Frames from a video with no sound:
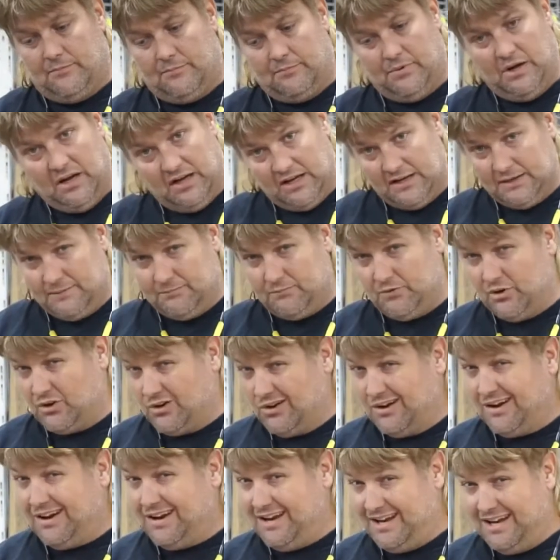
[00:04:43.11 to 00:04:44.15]
But you're
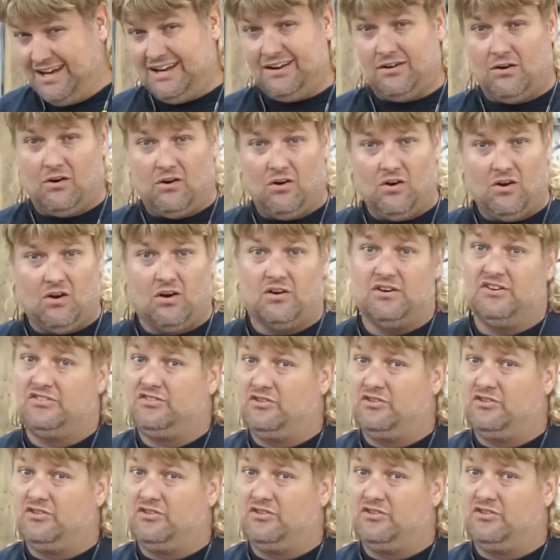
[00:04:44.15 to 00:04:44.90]
going to hit hard.